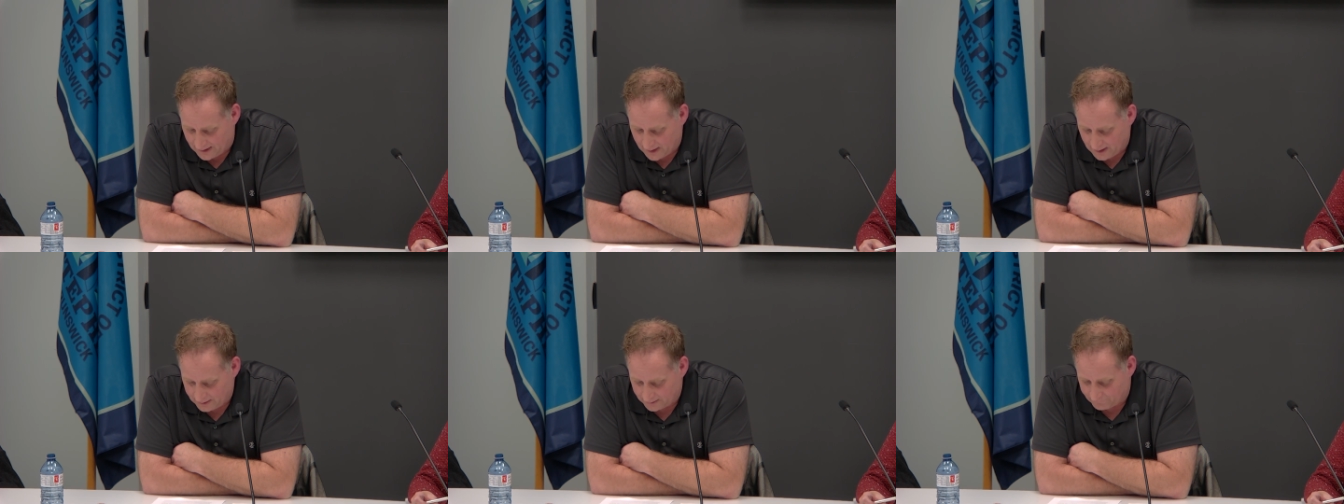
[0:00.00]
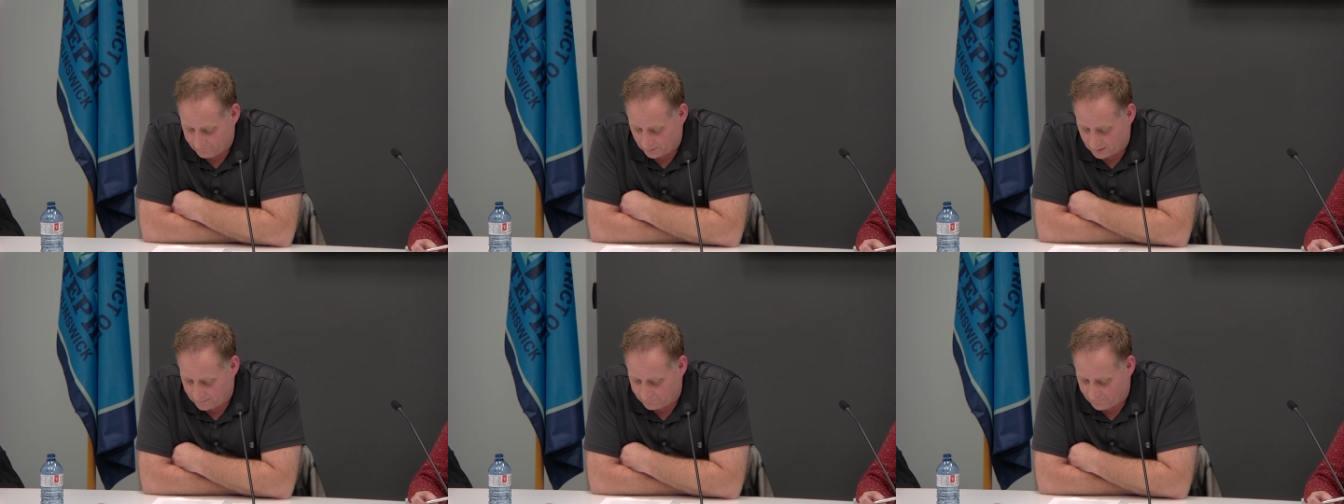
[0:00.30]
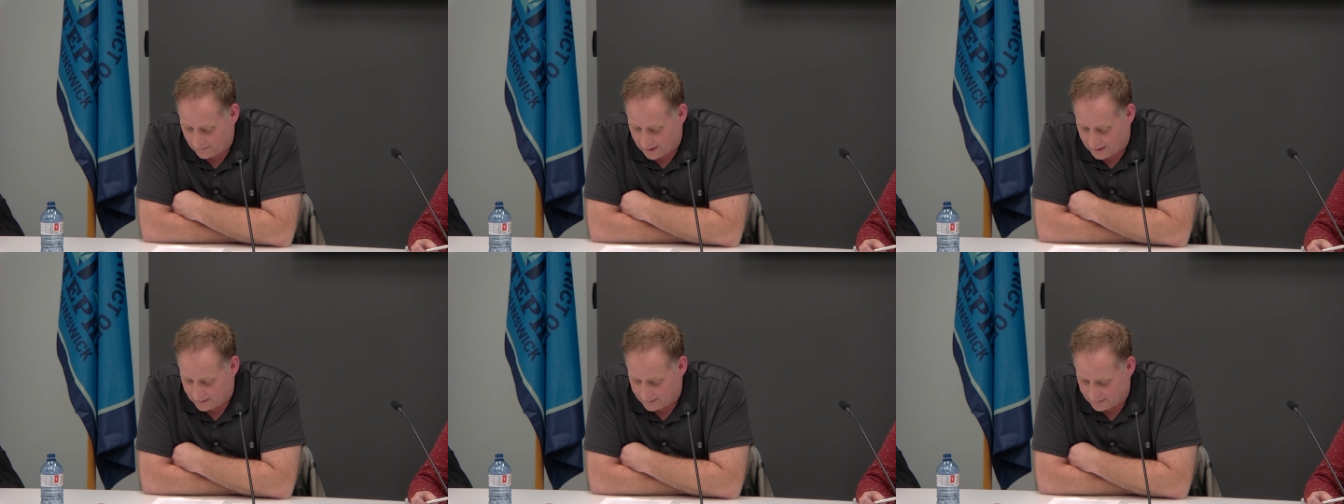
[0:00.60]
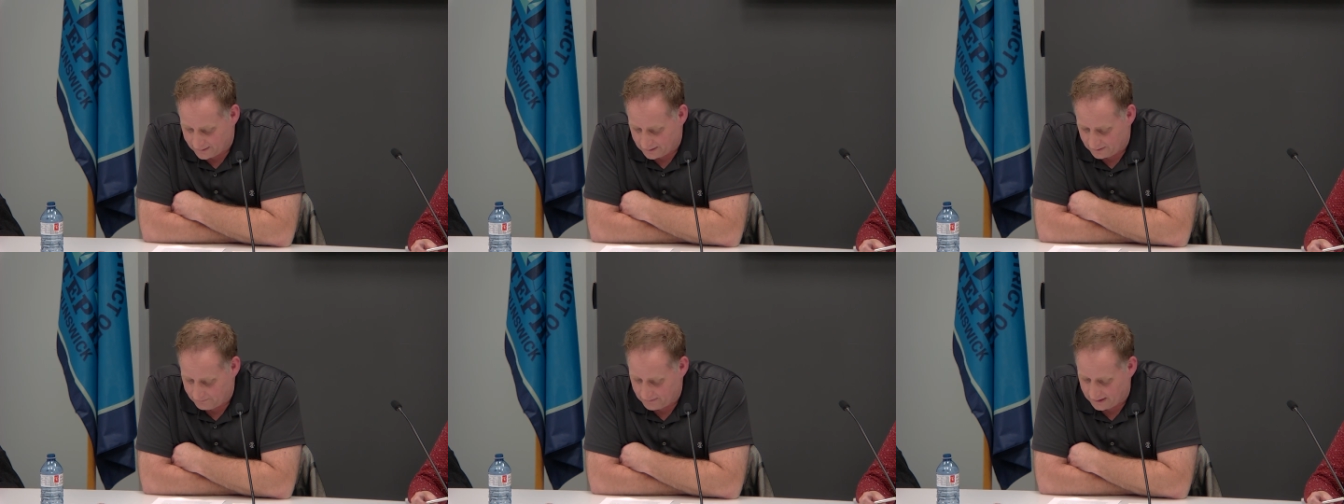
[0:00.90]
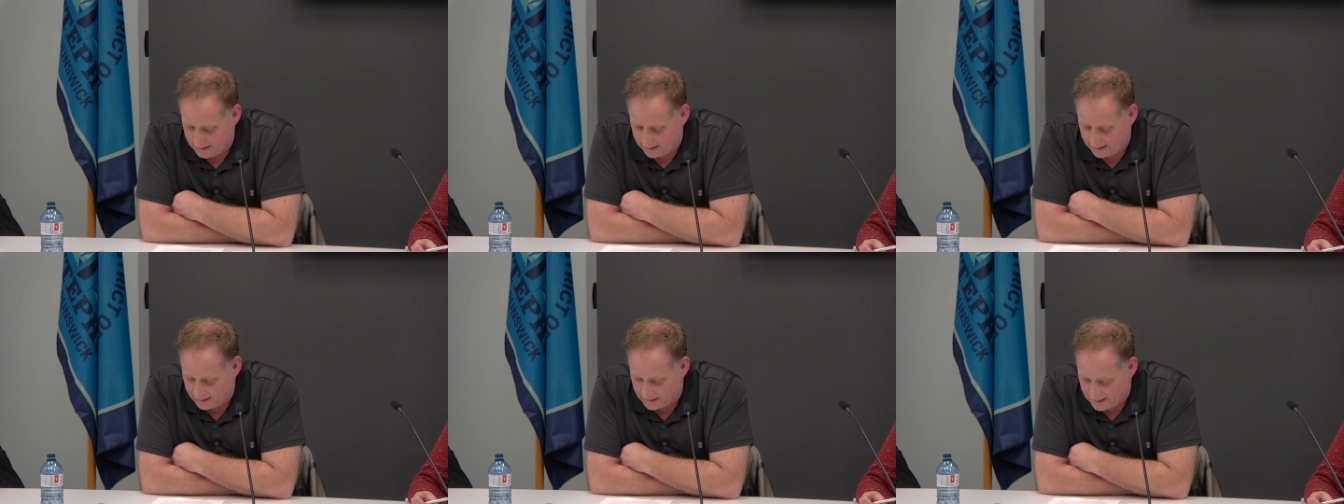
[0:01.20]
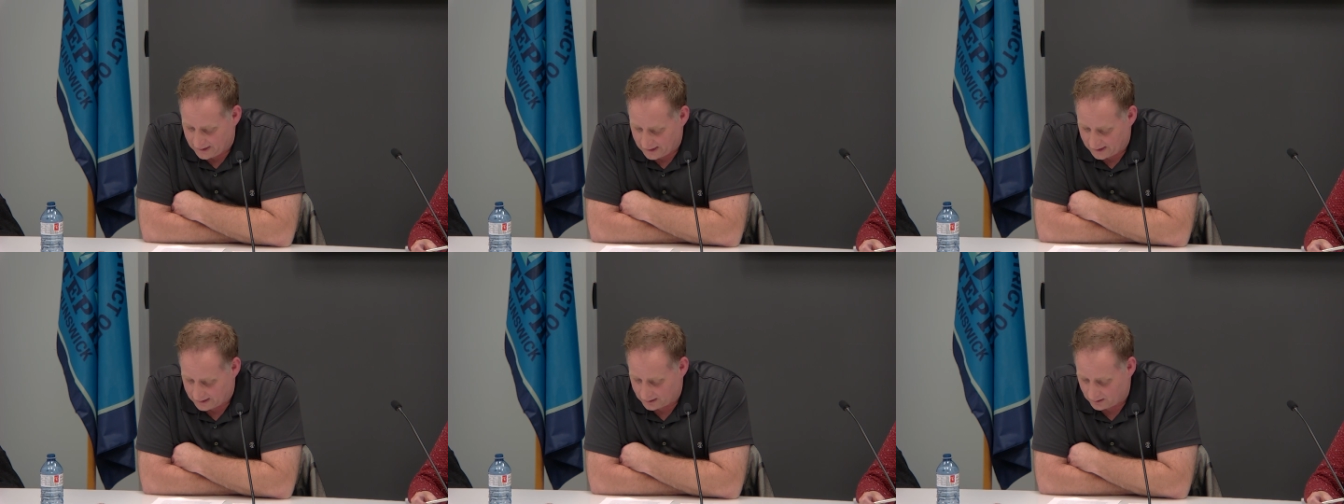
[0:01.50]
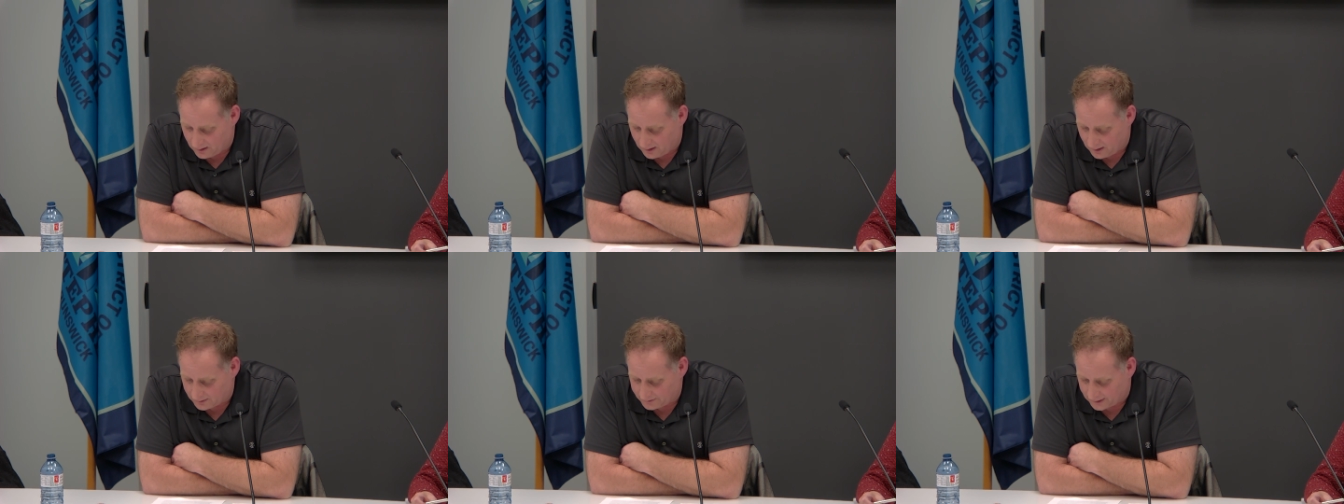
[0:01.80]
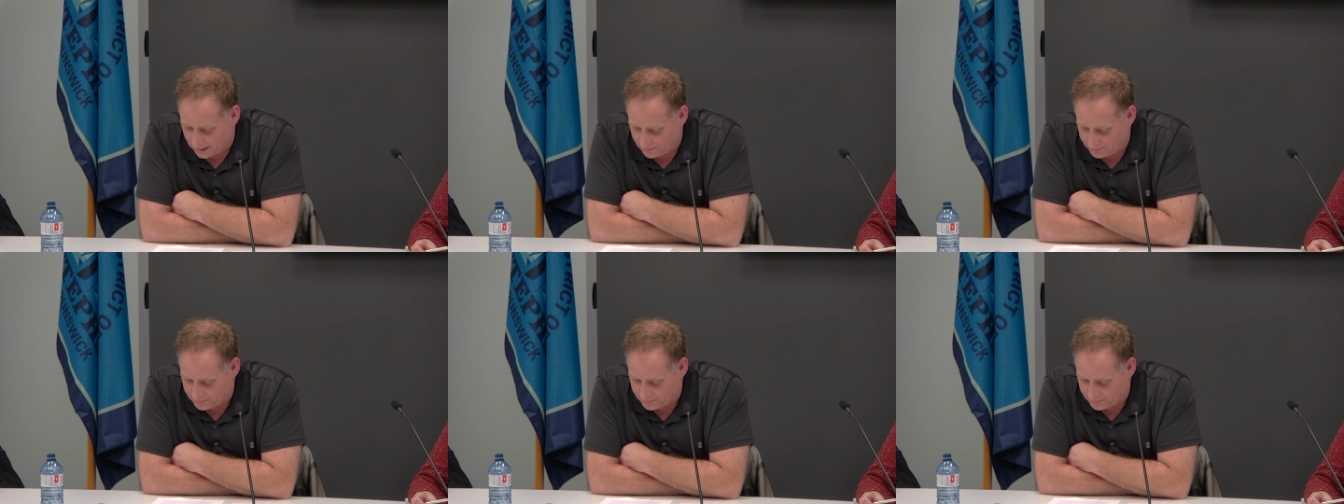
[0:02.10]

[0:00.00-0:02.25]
to fully fund the immediate and long-term